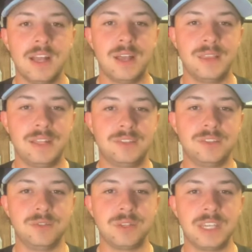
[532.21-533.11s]
uh, that
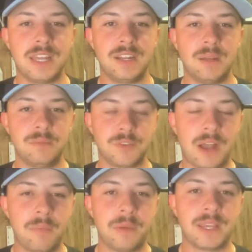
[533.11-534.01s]
Suzuki ended up
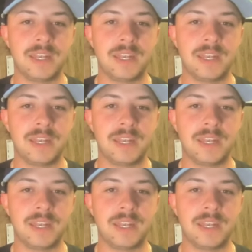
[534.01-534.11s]
dropping.